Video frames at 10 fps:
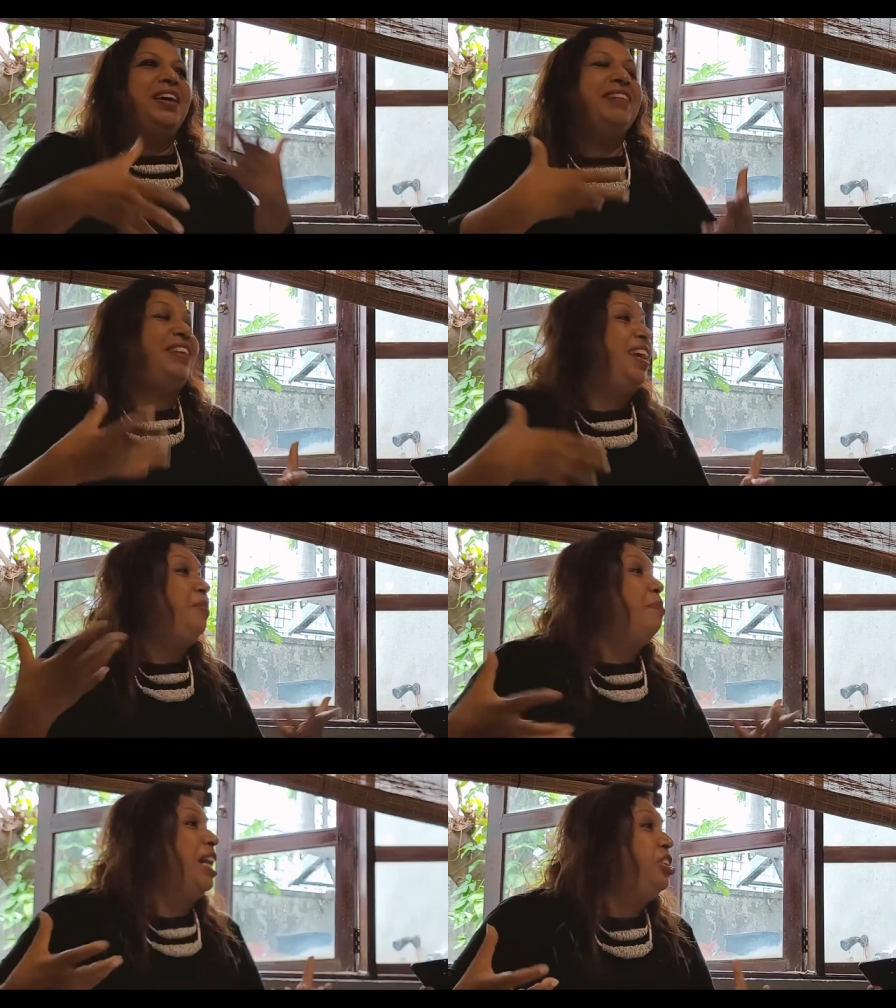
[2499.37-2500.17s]

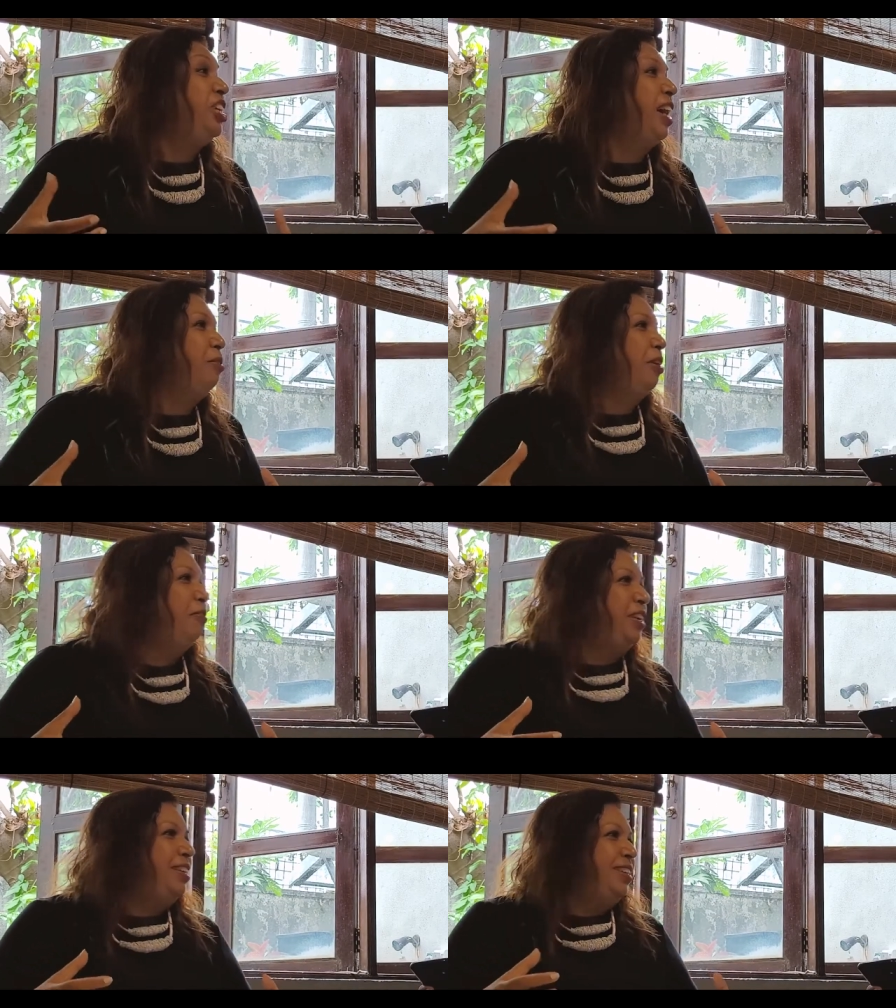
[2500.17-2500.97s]
create magic out
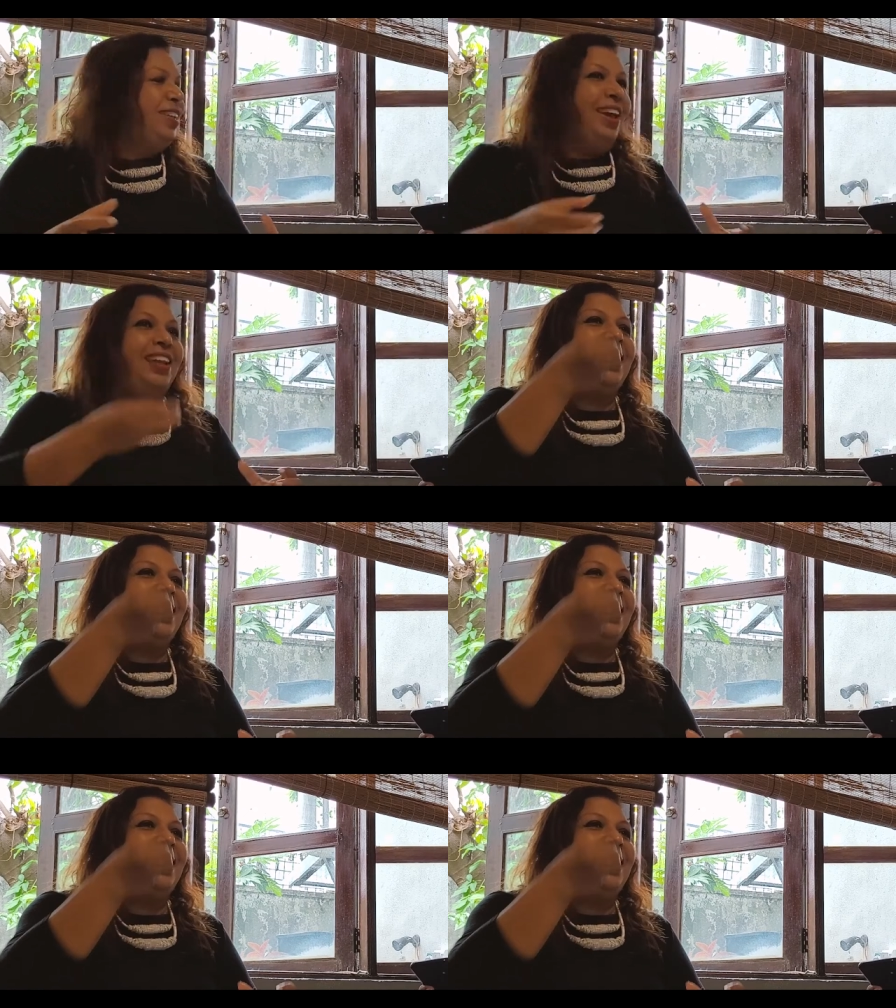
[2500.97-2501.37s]
of it, and